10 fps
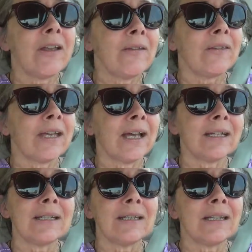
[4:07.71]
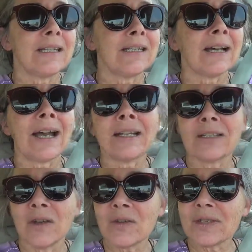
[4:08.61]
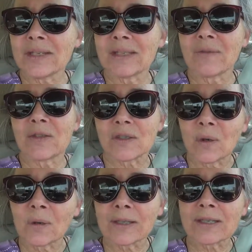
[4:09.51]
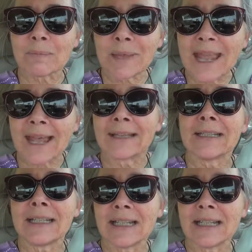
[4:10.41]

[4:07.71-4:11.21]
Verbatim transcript: that the diagnosis of soulless man